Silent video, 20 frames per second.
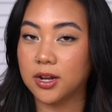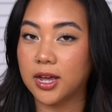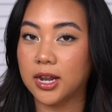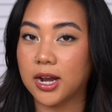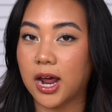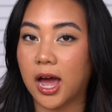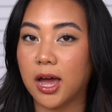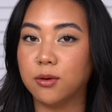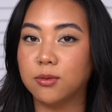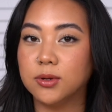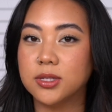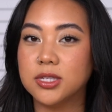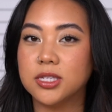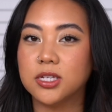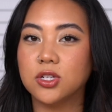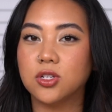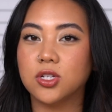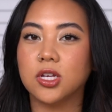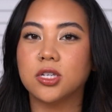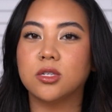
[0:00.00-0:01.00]
And I would
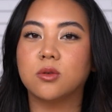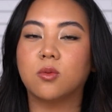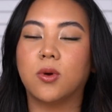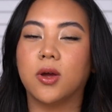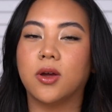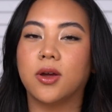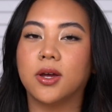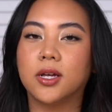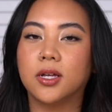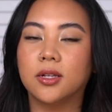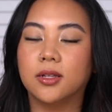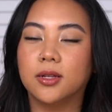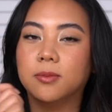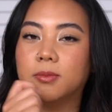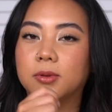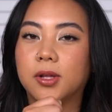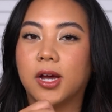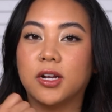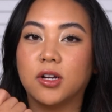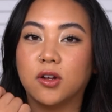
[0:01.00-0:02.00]
suggest wearing a
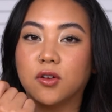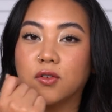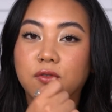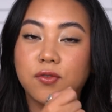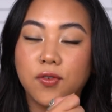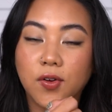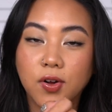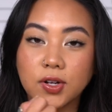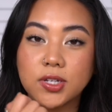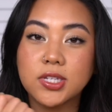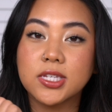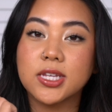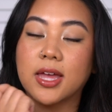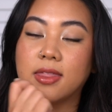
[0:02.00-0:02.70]
lip liner first